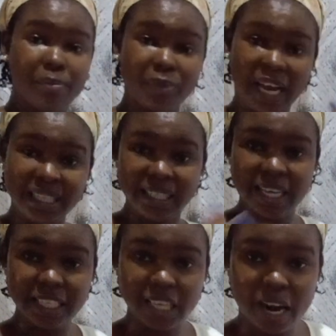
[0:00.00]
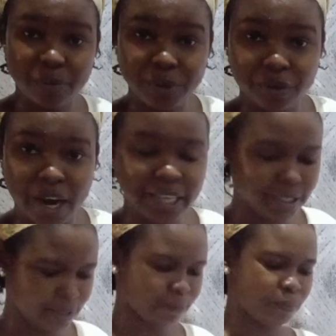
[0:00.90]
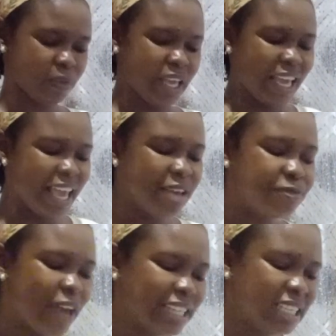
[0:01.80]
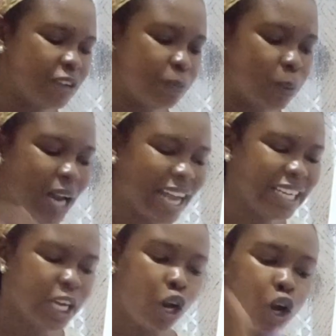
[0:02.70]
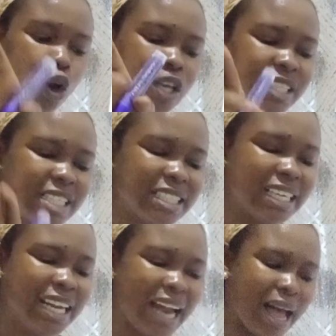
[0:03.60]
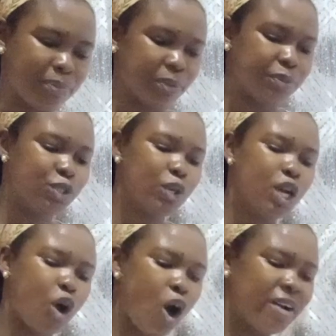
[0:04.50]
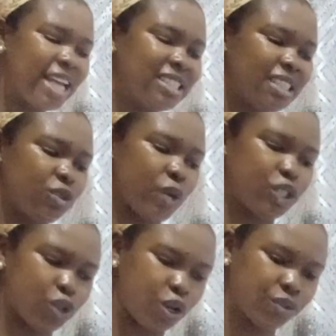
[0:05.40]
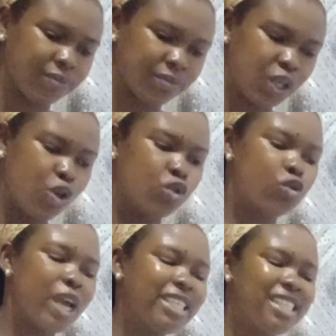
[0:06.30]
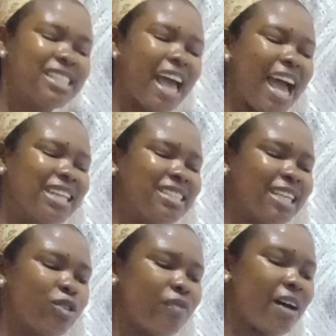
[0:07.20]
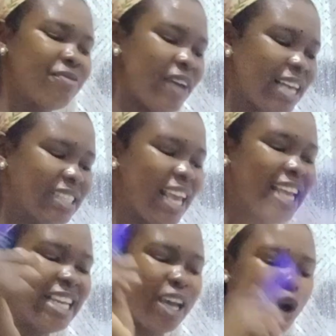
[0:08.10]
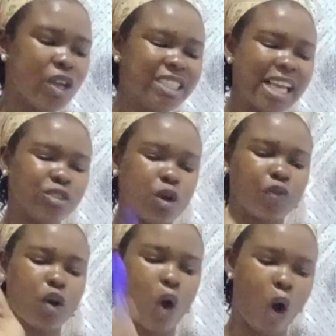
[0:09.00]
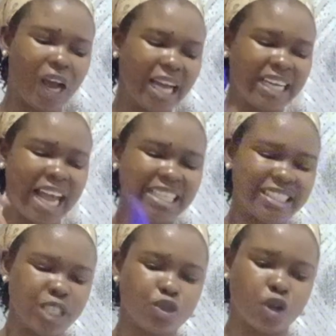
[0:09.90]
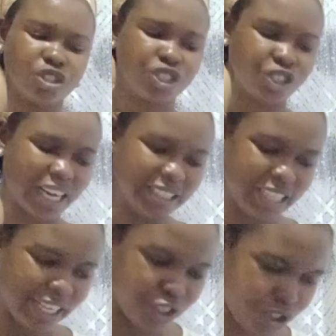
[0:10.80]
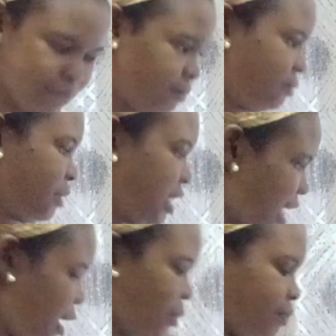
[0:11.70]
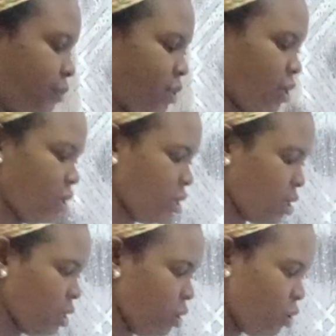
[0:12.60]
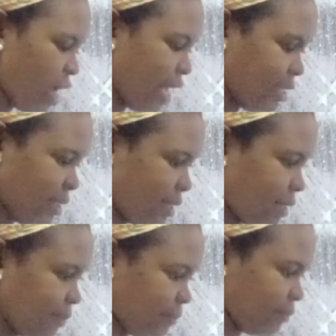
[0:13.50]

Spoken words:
Planning, HRP, right? Effective planning closes the gap between current situation to a desired state of affairs in the context of organization strategy. Now, look at this.